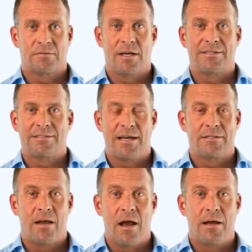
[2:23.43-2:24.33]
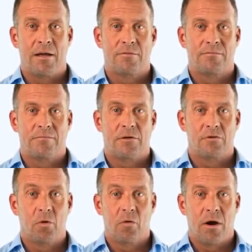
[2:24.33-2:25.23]
I stated earlier that
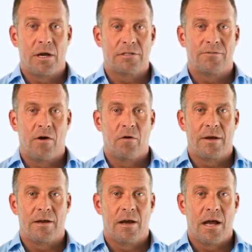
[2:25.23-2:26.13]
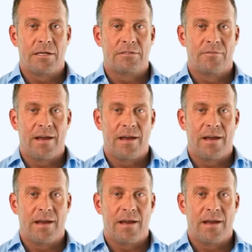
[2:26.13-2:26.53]
DORA is following the lines of